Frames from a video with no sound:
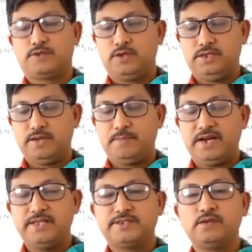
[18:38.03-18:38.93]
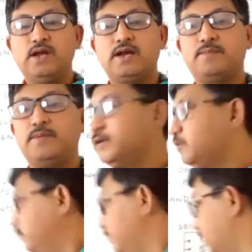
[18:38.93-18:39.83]
So in the peninsular
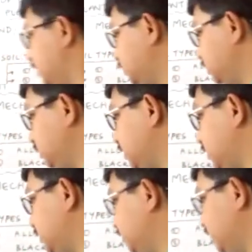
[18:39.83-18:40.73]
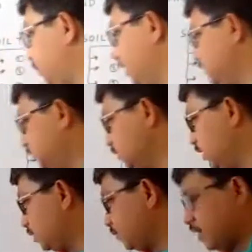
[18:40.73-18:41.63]
plateau, we can see that in the
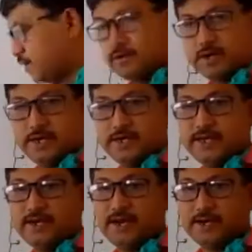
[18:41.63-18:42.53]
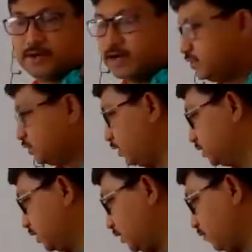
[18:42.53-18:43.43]
peninsular plateau, red and laterite
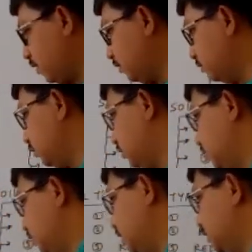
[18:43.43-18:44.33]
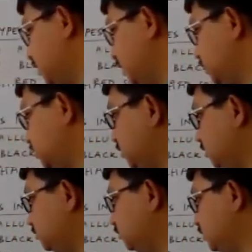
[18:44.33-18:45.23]
soils are found, and rest
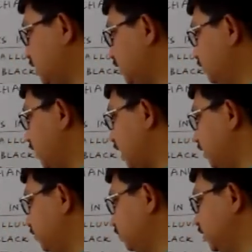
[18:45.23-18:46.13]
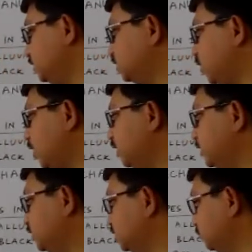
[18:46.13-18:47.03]
we have the alluvial soil,
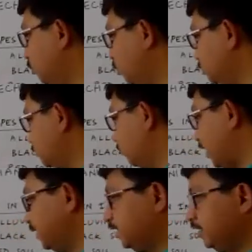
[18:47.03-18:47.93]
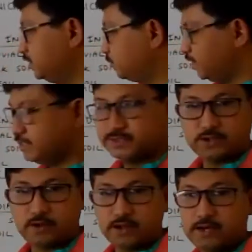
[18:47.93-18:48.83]
which is most widely spread
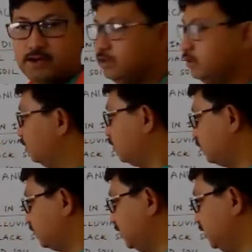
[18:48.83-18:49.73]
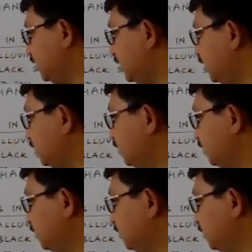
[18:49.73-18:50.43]
soil of India.